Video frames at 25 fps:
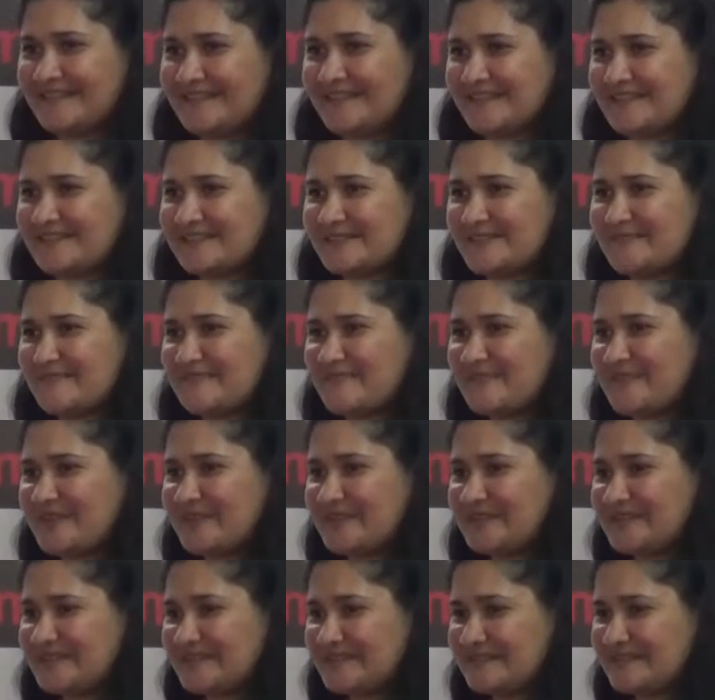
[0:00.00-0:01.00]
at some
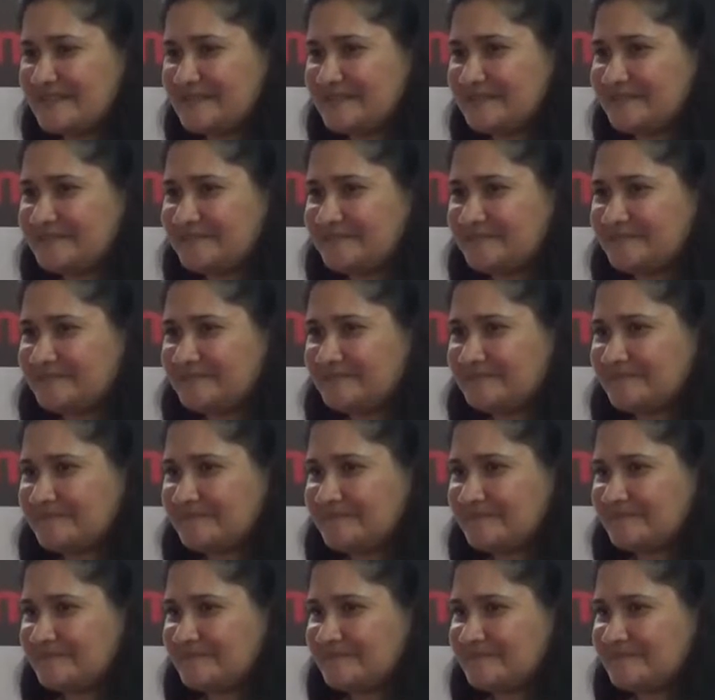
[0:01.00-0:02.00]
point.
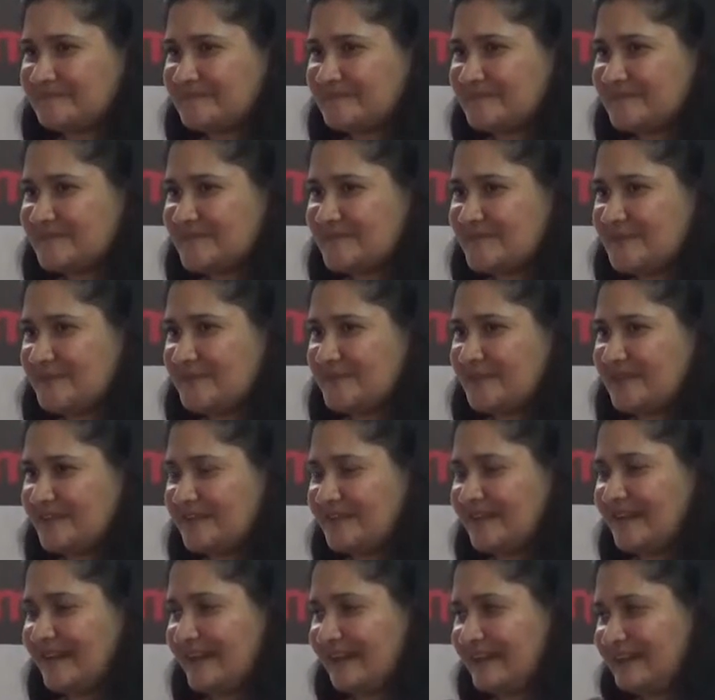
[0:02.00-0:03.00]
So, I mean, the
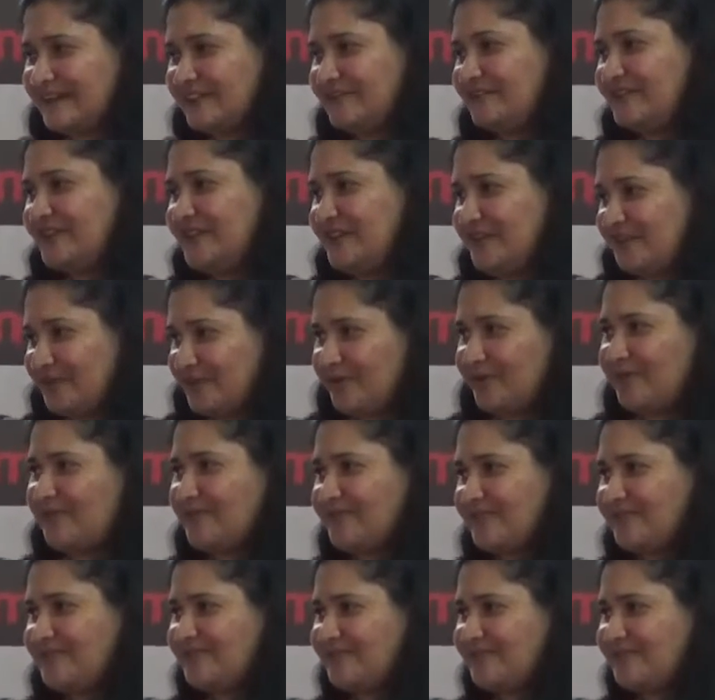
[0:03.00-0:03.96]
collective hero